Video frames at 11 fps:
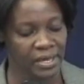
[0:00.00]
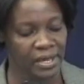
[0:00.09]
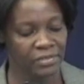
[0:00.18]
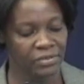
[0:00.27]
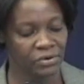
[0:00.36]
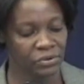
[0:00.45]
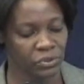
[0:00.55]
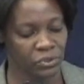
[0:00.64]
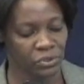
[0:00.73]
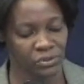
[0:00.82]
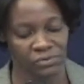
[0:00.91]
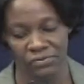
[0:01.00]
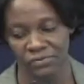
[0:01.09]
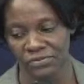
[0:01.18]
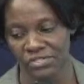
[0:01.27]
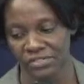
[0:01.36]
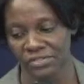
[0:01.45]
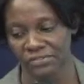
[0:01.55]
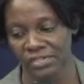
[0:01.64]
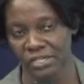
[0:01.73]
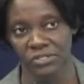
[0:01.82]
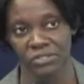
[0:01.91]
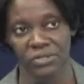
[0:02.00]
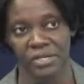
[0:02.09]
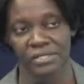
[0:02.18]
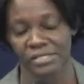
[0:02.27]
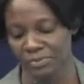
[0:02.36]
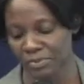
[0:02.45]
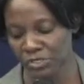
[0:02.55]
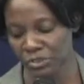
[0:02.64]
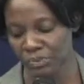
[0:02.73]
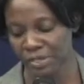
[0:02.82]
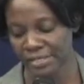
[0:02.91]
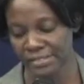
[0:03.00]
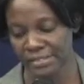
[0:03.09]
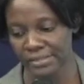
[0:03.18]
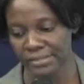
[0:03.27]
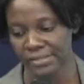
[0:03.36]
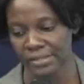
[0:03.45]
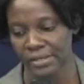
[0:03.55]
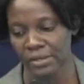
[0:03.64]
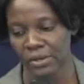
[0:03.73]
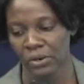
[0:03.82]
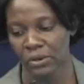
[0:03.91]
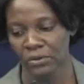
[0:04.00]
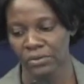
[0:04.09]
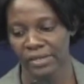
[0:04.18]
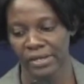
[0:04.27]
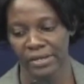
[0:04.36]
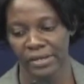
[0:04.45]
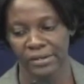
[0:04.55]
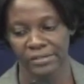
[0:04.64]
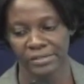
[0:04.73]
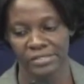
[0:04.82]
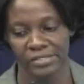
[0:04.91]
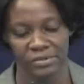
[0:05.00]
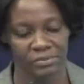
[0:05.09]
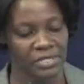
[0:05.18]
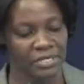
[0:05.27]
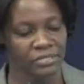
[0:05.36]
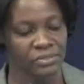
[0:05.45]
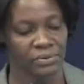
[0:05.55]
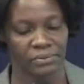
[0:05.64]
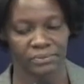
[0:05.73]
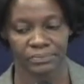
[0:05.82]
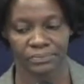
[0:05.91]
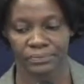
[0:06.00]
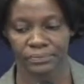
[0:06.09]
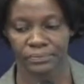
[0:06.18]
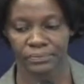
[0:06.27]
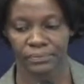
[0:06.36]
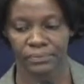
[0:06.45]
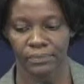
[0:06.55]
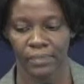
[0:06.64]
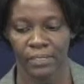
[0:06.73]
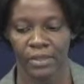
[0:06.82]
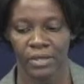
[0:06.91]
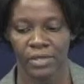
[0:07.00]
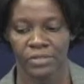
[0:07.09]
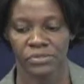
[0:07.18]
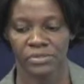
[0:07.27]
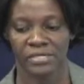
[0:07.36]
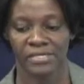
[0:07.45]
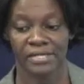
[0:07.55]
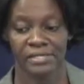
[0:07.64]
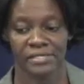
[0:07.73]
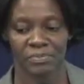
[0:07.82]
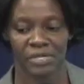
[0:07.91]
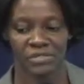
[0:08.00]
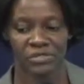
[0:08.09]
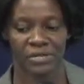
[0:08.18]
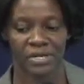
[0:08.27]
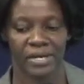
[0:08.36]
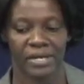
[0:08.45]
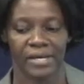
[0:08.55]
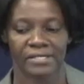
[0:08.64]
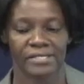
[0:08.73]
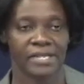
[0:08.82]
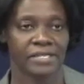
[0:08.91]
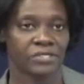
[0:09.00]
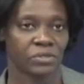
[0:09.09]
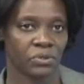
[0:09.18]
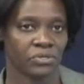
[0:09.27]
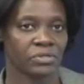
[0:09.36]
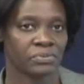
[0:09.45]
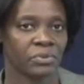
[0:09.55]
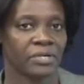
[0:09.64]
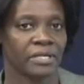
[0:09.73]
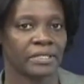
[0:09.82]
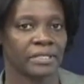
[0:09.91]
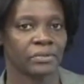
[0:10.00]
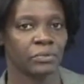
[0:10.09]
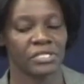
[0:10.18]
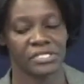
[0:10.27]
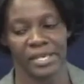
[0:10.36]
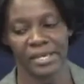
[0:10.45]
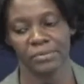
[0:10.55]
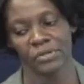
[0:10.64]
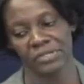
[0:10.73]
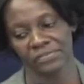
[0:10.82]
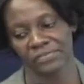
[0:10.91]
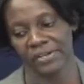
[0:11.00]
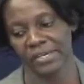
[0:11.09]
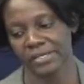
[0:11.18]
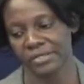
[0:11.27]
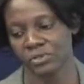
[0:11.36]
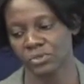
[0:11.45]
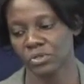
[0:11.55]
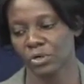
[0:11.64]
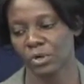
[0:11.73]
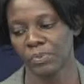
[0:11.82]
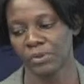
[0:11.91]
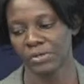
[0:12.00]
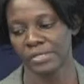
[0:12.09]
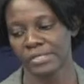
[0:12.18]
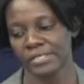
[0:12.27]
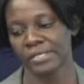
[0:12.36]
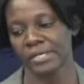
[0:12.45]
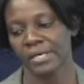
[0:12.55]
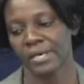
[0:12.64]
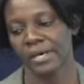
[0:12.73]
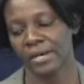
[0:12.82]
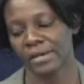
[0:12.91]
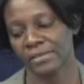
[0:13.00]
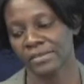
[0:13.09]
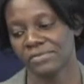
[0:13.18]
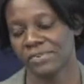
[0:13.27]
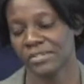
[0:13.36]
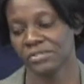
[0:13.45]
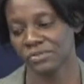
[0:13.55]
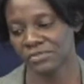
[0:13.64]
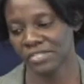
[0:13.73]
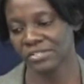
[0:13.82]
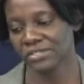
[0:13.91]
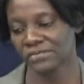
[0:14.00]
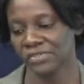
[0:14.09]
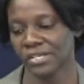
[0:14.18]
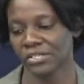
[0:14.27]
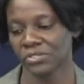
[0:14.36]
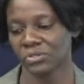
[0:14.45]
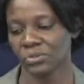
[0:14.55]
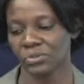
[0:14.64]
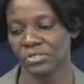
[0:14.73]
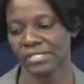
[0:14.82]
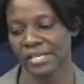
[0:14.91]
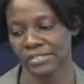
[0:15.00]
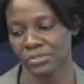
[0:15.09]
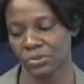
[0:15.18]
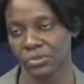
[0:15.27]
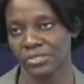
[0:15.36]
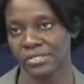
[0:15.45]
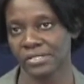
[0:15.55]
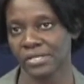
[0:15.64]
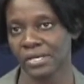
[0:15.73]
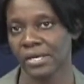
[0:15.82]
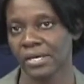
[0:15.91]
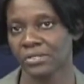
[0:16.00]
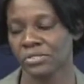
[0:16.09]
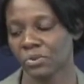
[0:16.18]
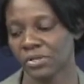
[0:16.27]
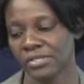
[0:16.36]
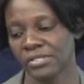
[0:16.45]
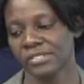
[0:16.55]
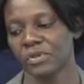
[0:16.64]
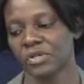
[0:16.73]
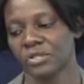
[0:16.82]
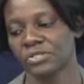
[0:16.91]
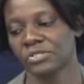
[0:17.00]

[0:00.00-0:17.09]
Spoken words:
and the role of gentrification and spatial patterns on the discrimination. So the study is based on a search cost model, which I modify to incorporate the effect of gentrification on search costs. So what this model